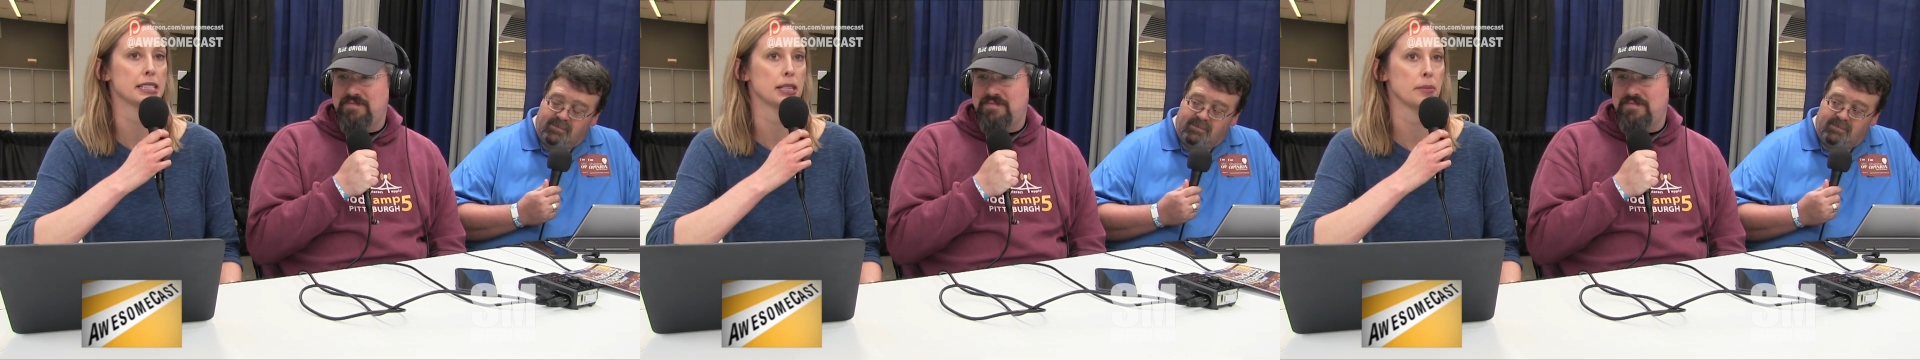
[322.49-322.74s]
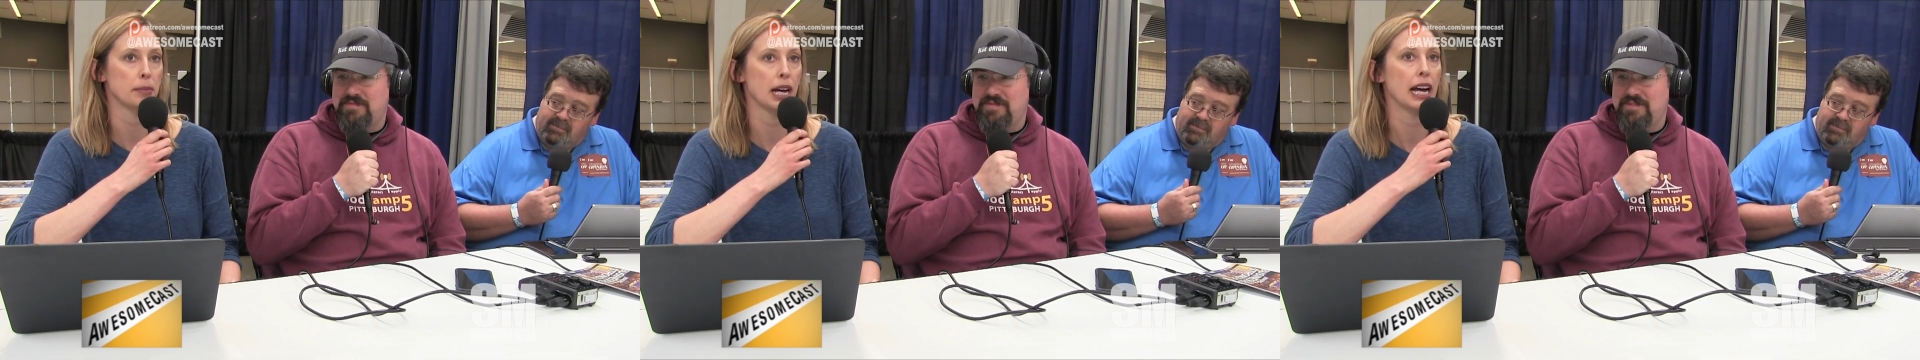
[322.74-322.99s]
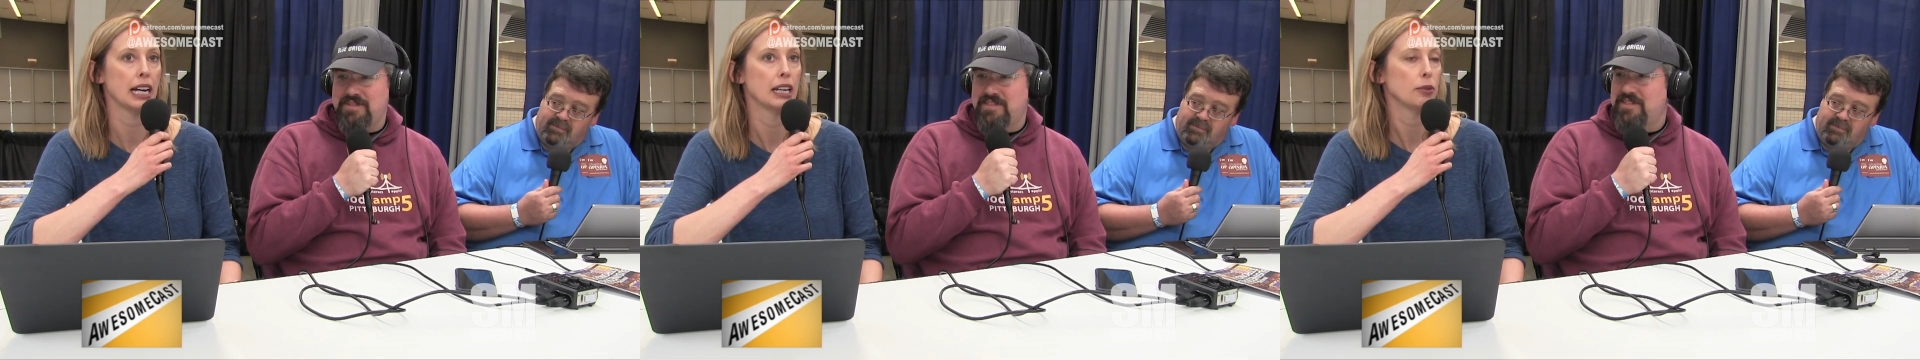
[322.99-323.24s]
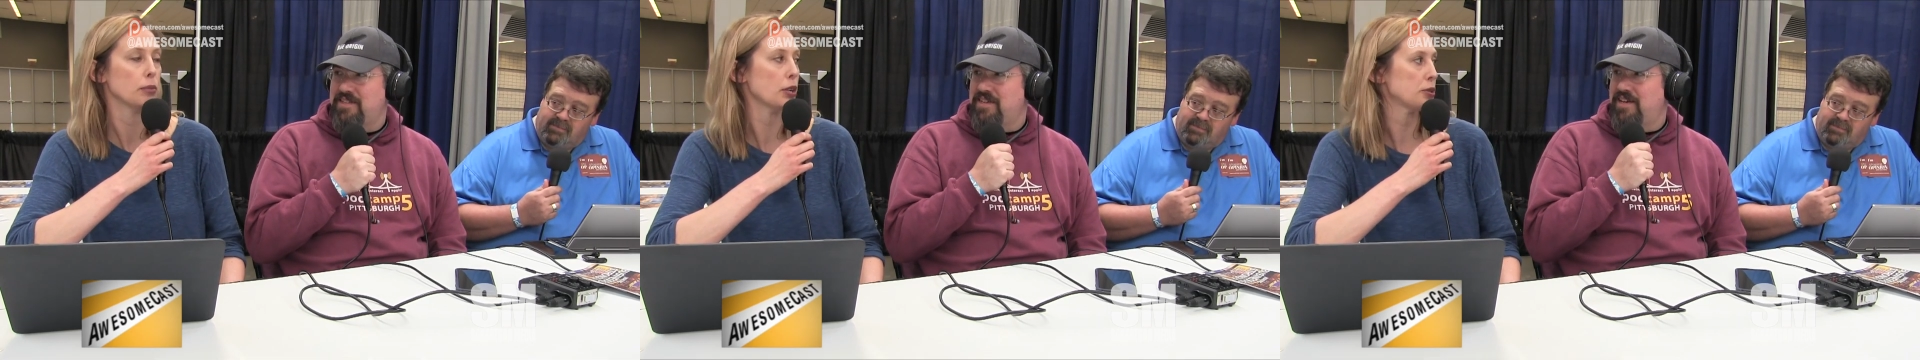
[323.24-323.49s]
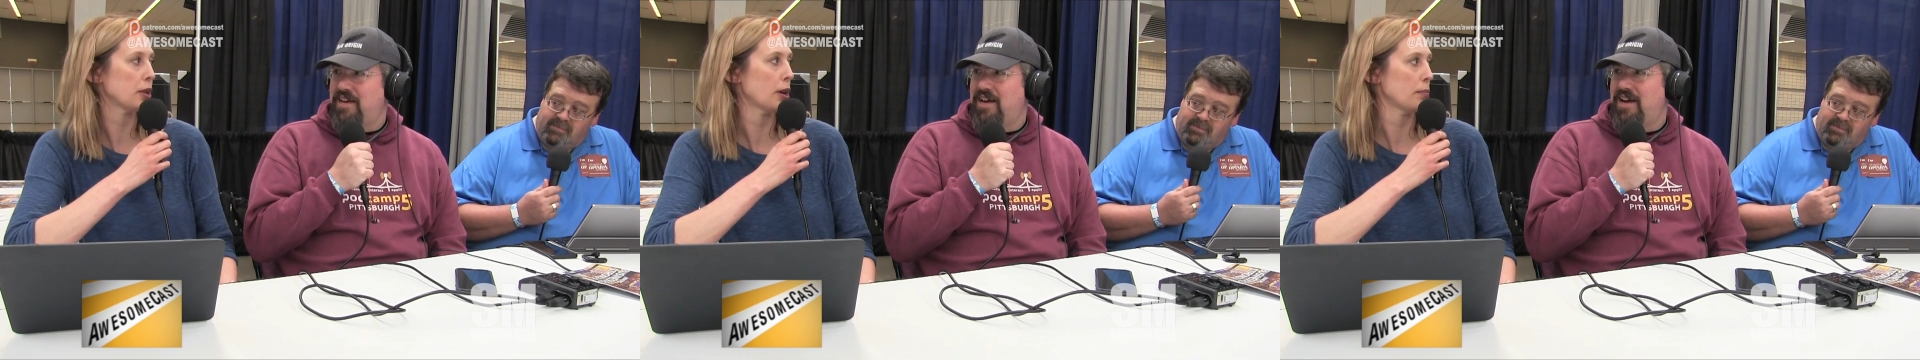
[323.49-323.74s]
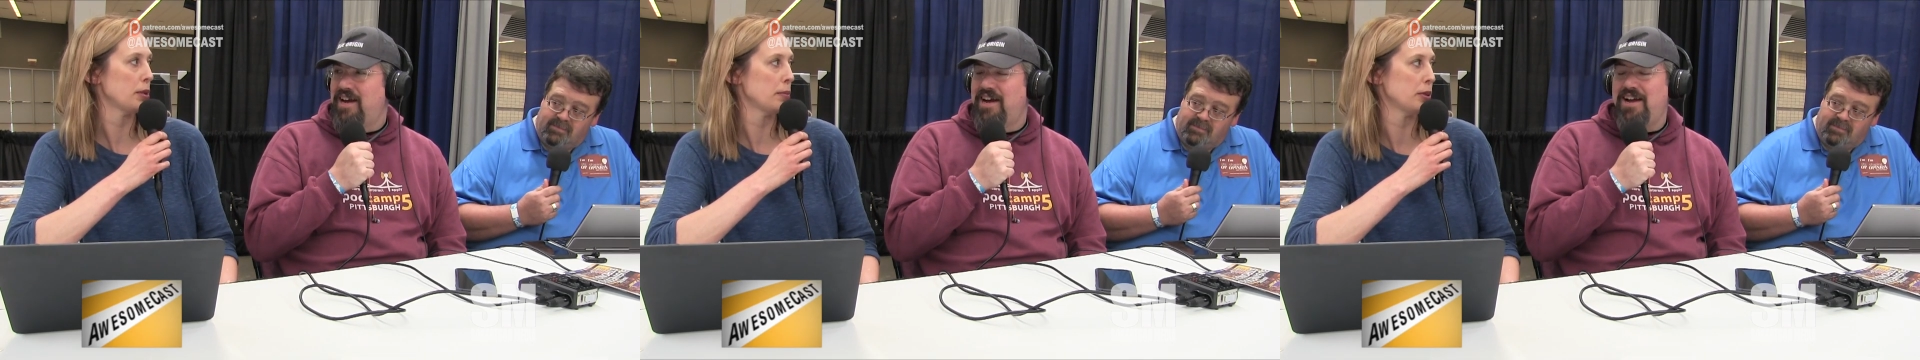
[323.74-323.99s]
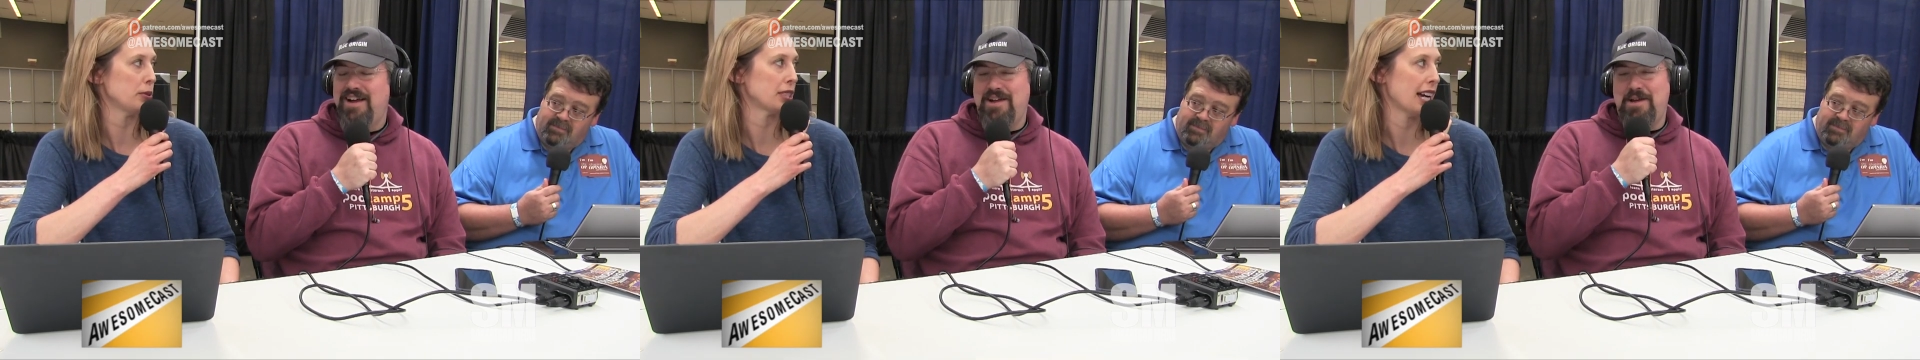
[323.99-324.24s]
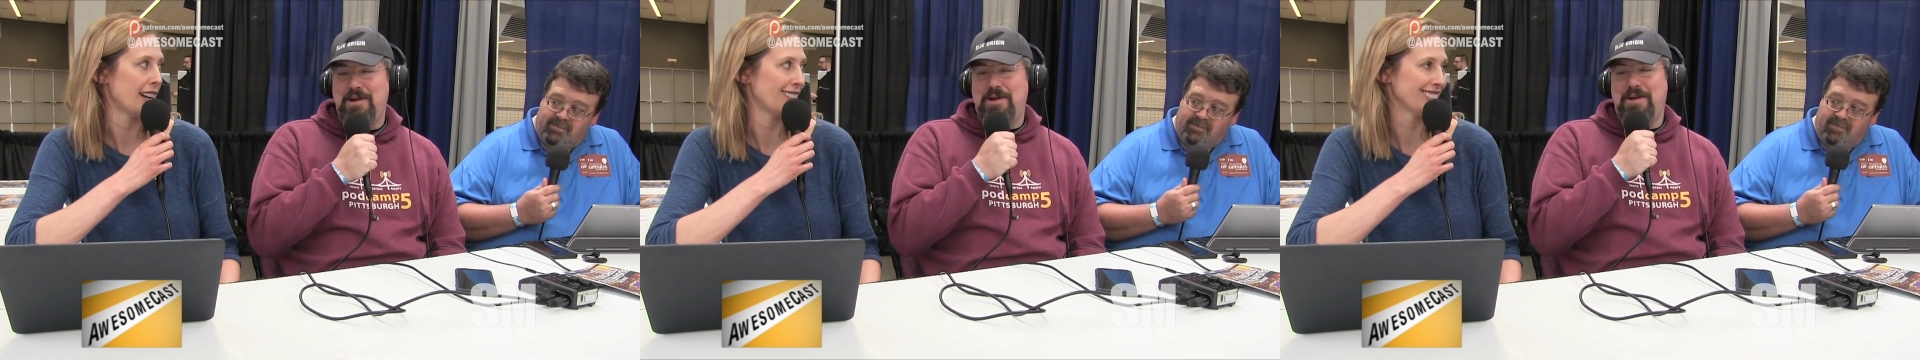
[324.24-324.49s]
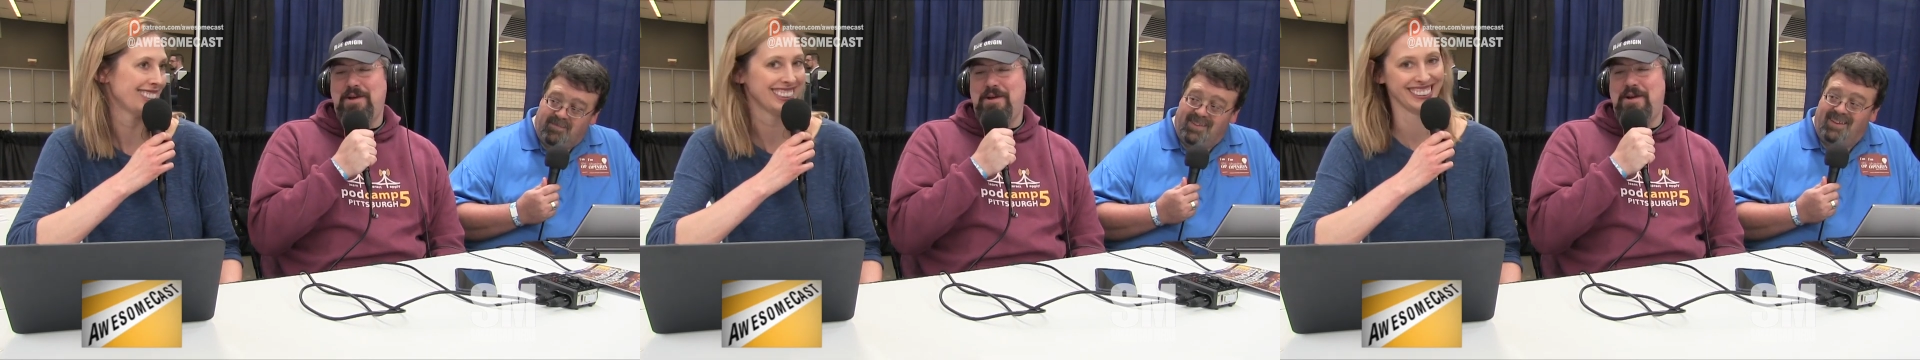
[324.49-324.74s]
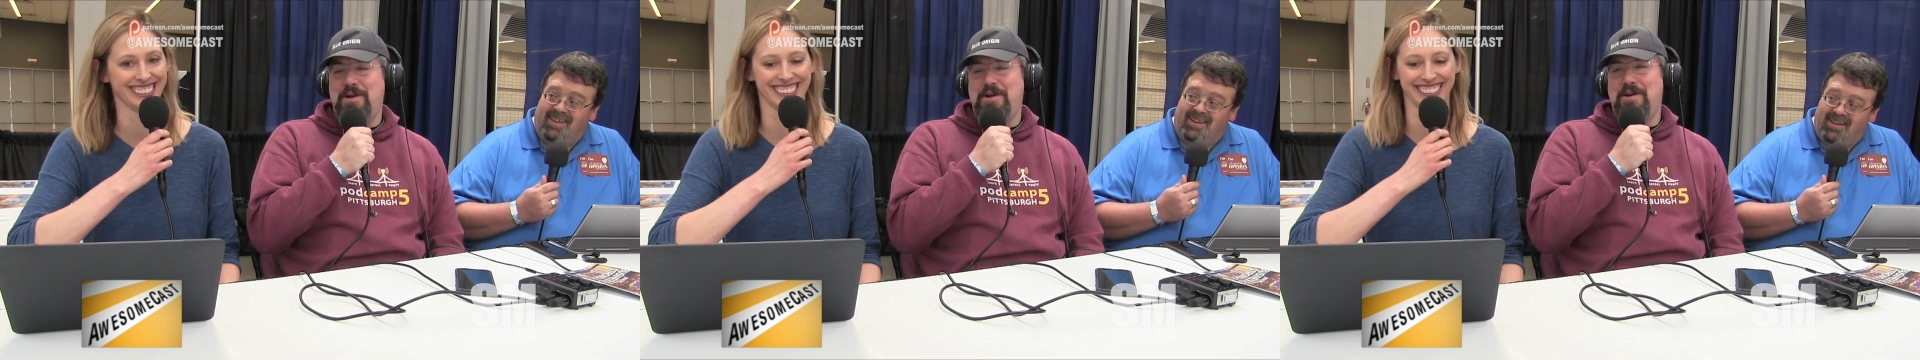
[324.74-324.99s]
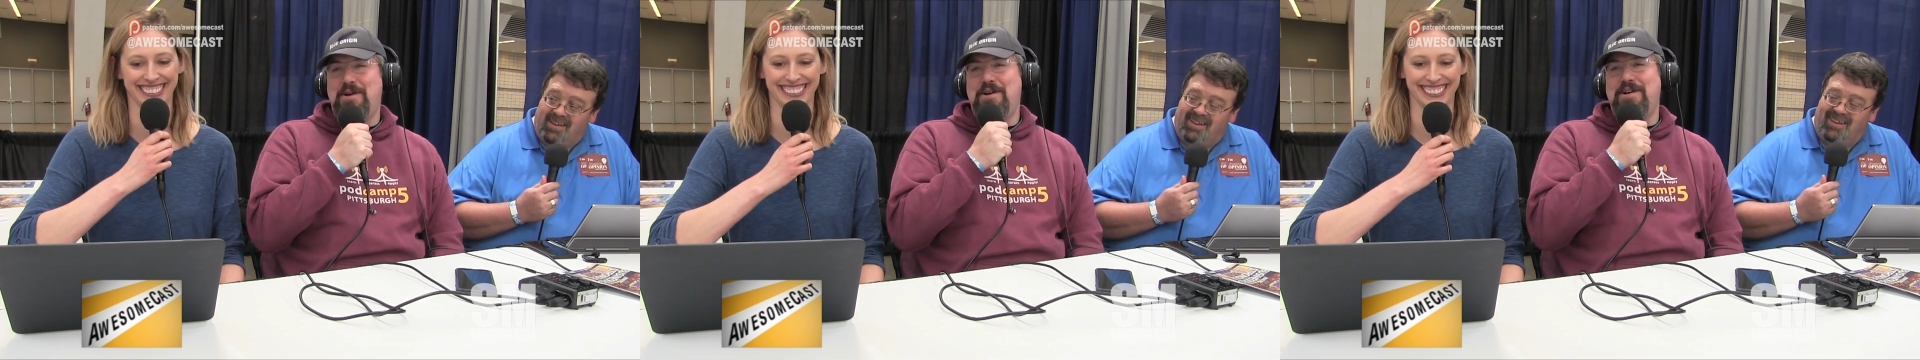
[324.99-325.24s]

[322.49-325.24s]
Speaker 1: some uh, retro pew pew sounds. Oh,